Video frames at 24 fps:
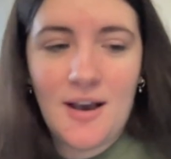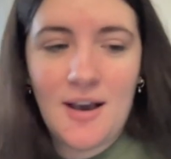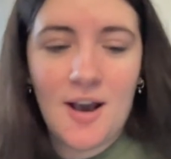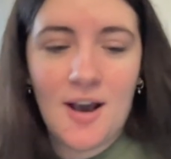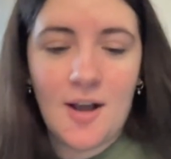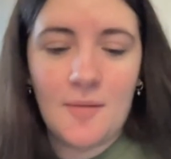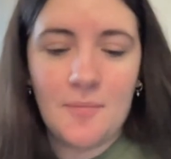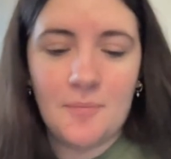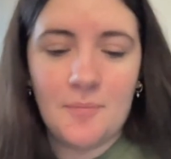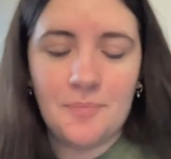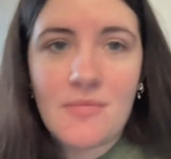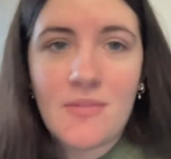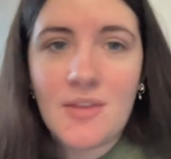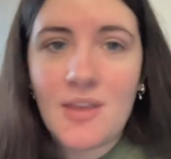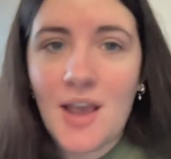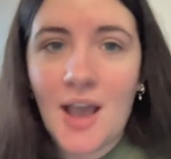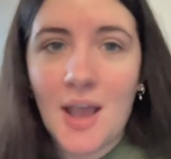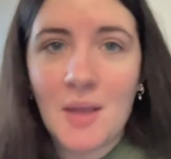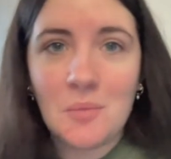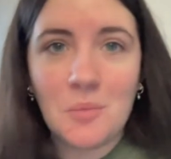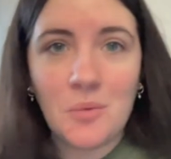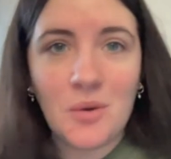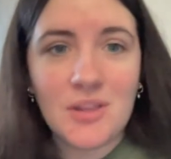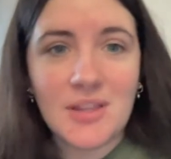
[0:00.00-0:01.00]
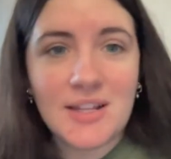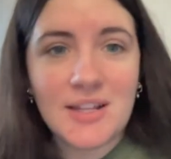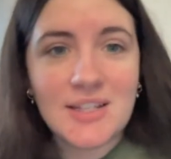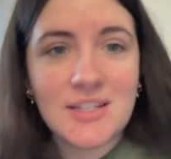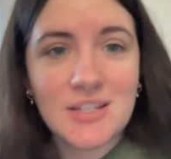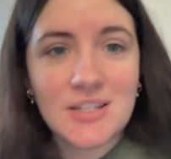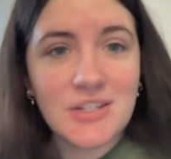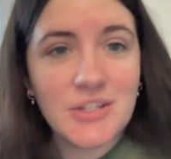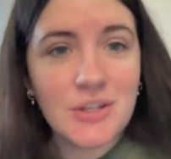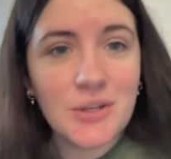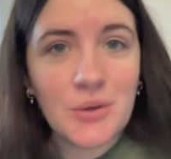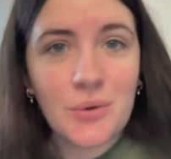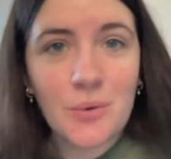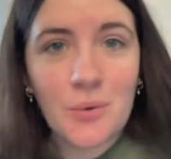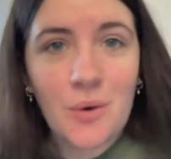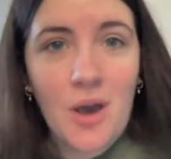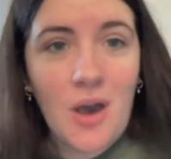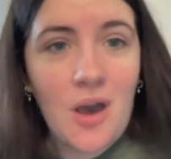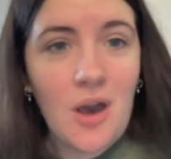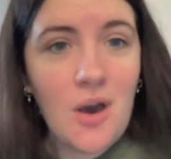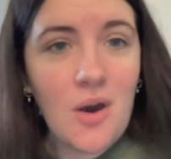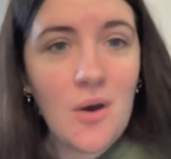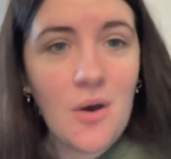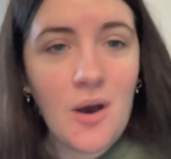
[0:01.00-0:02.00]
I'm willing to do
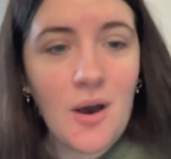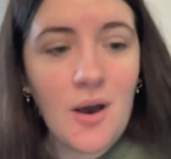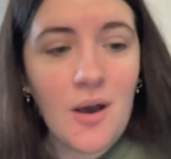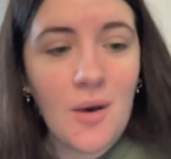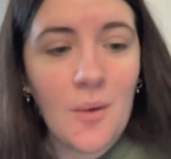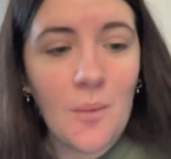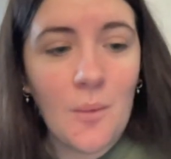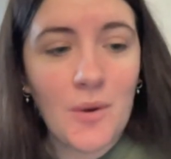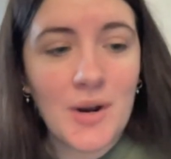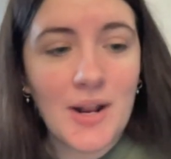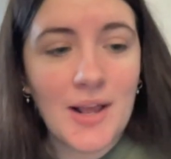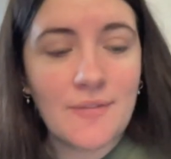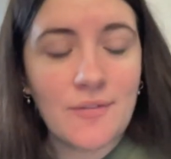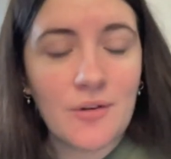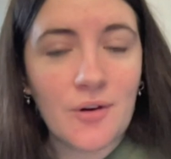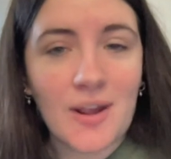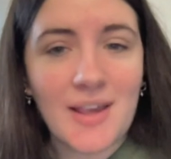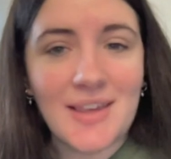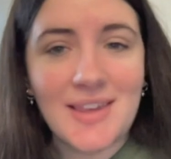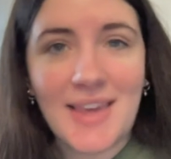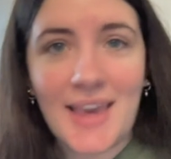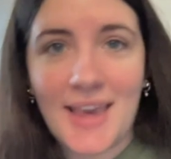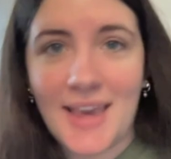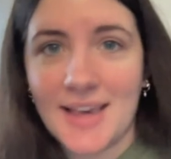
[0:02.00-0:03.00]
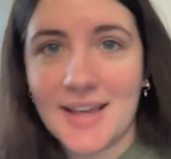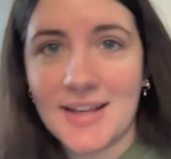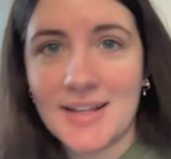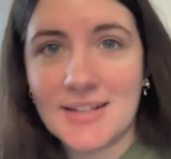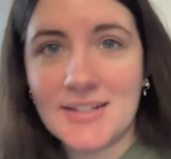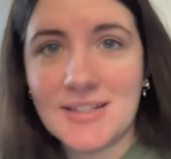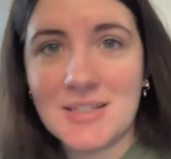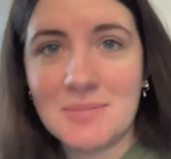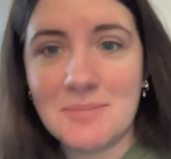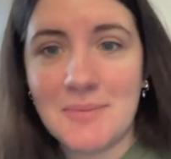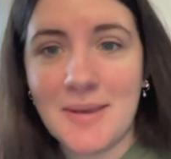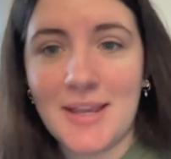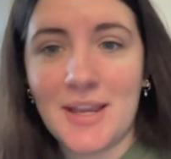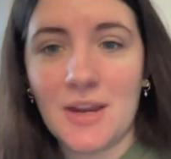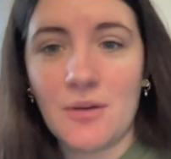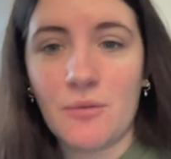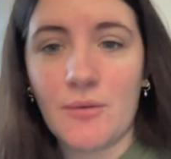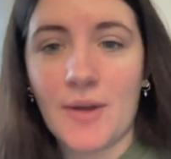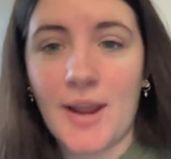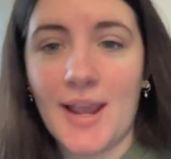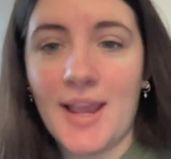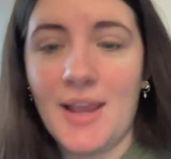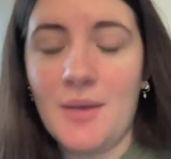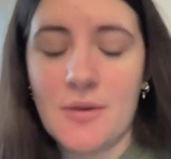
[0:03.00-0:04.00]
whatever I can to make it
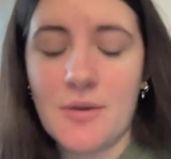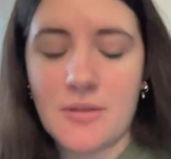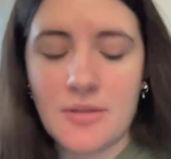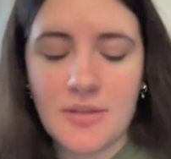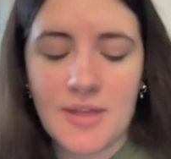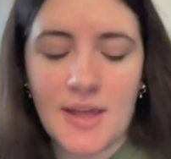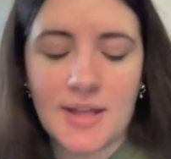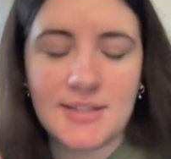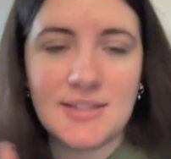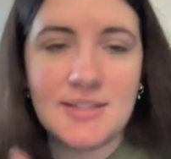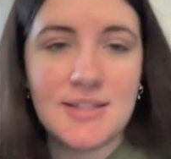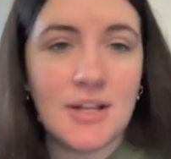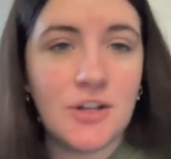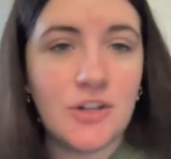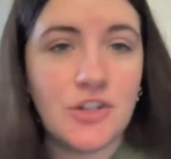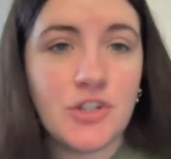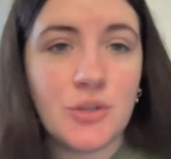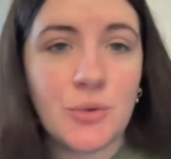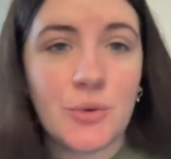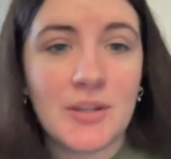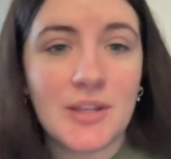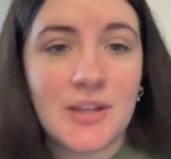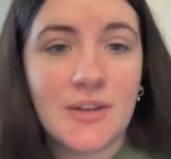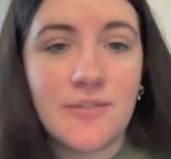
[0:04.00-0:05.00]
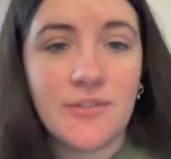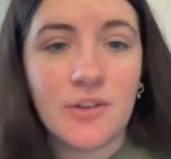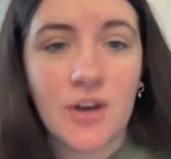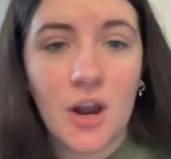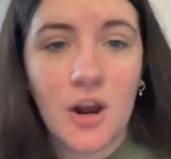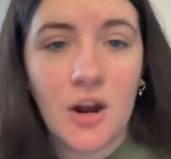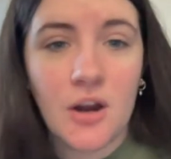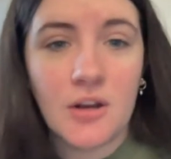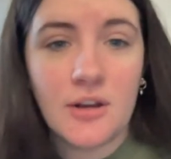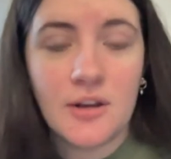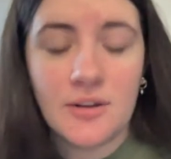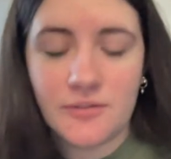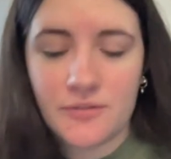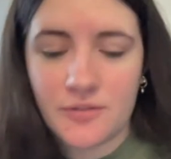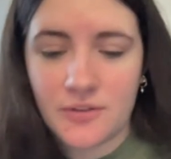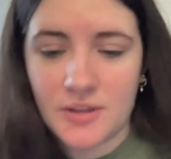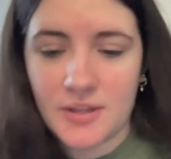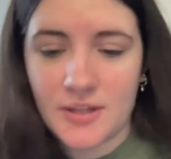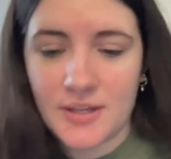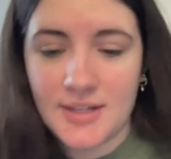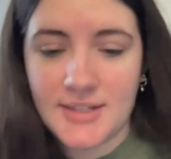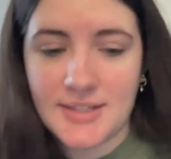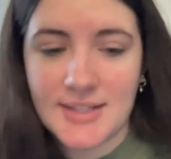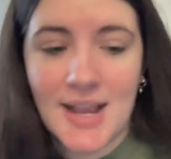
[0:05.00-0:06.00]
right, whether that's send you a gift card for
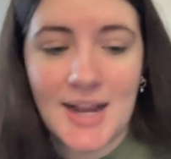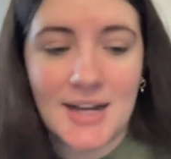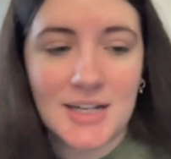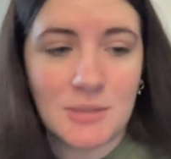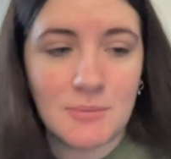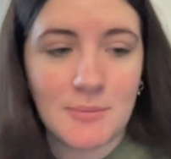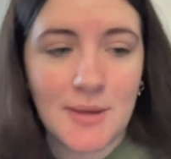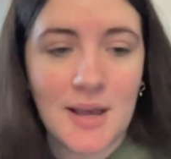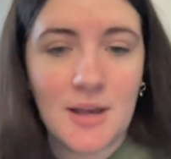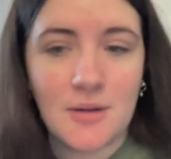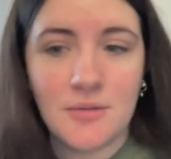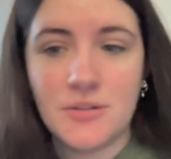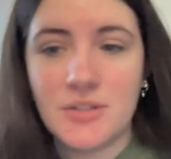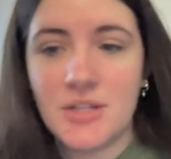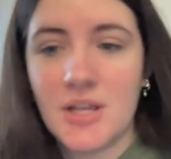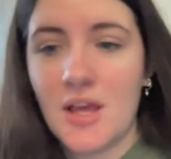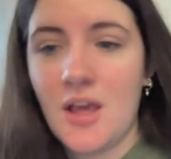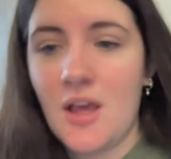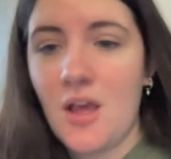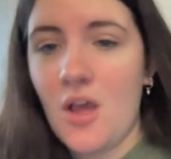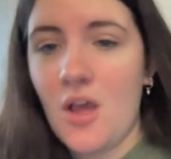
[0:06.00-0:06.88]
the exact amount,